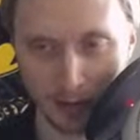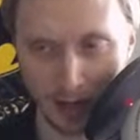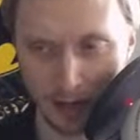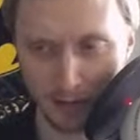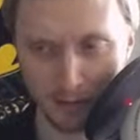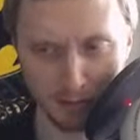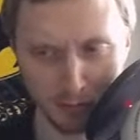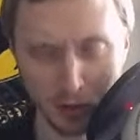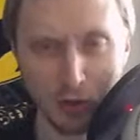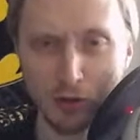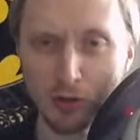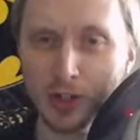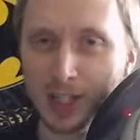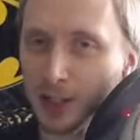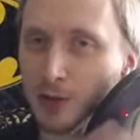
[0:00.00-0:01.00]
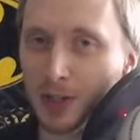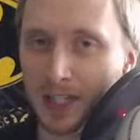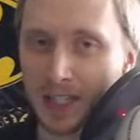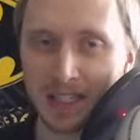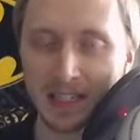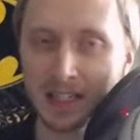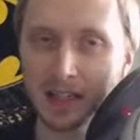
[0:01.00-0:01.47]
And usually you
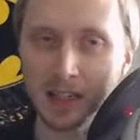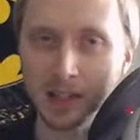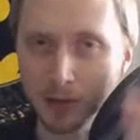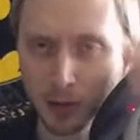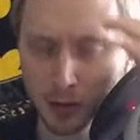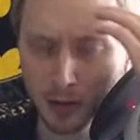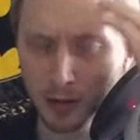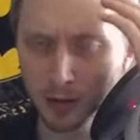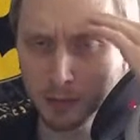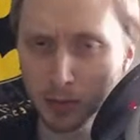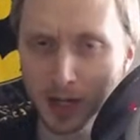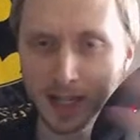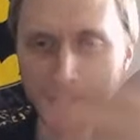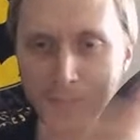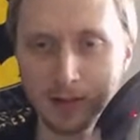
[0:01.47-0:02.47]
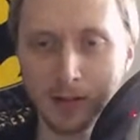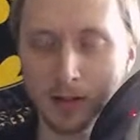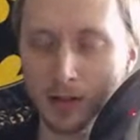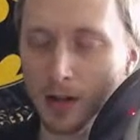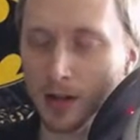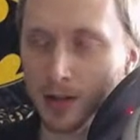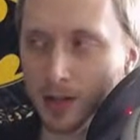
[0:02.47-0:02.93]
can see this. Your brains
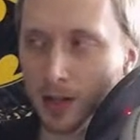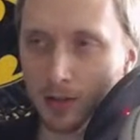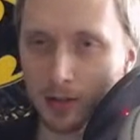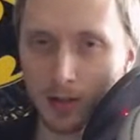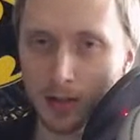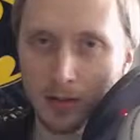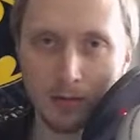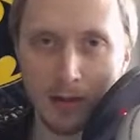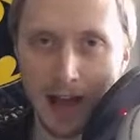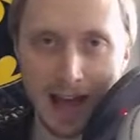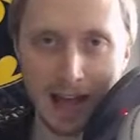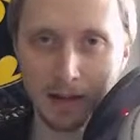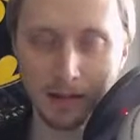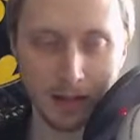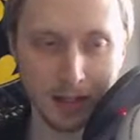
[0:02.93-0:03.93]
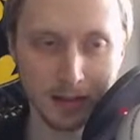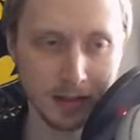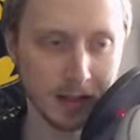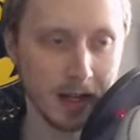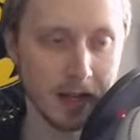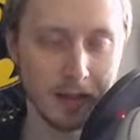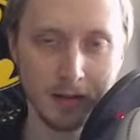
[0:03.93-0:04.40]
are such that you add things
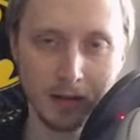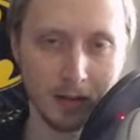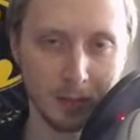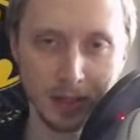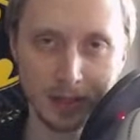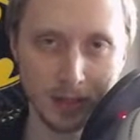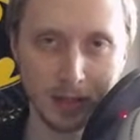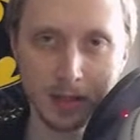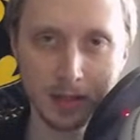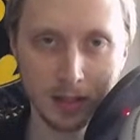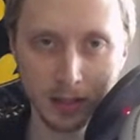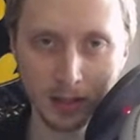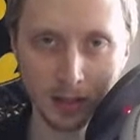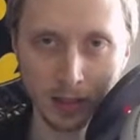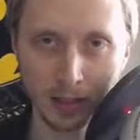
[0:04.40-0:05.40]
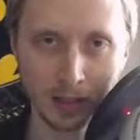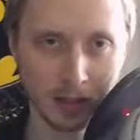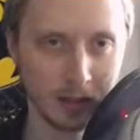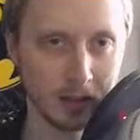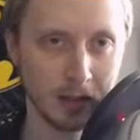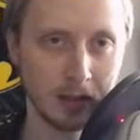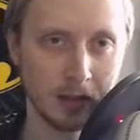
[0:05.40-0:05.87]
together almost instantly,
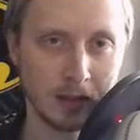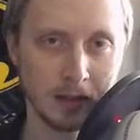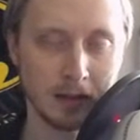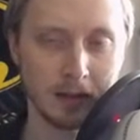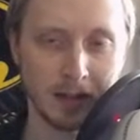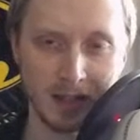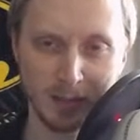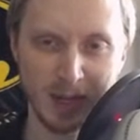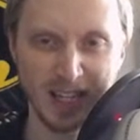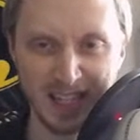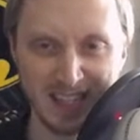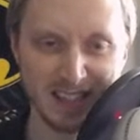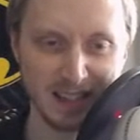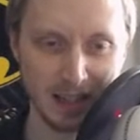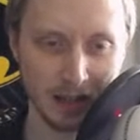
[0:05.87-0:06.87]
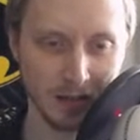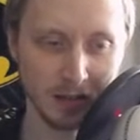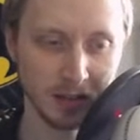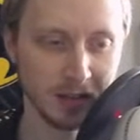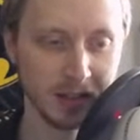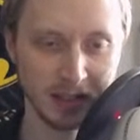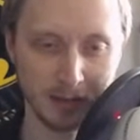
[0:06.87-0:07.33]
okay, by instinct. You
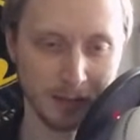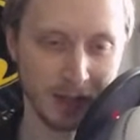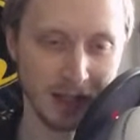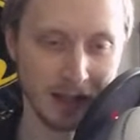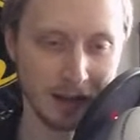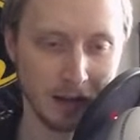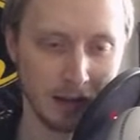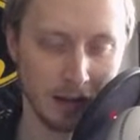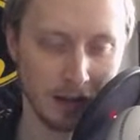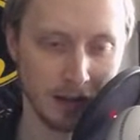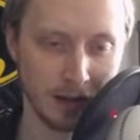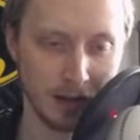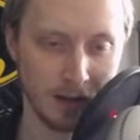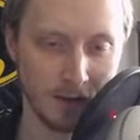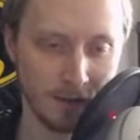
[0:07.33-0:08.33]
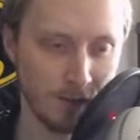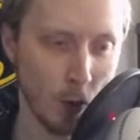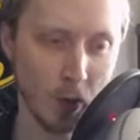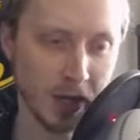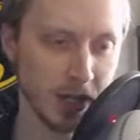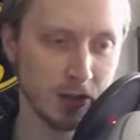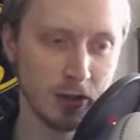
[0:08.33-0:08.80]
can look at it and be like,
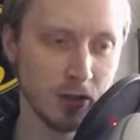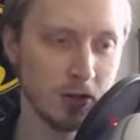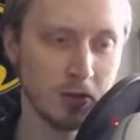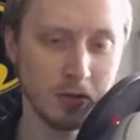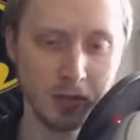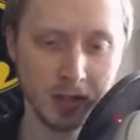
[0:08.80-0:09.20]
42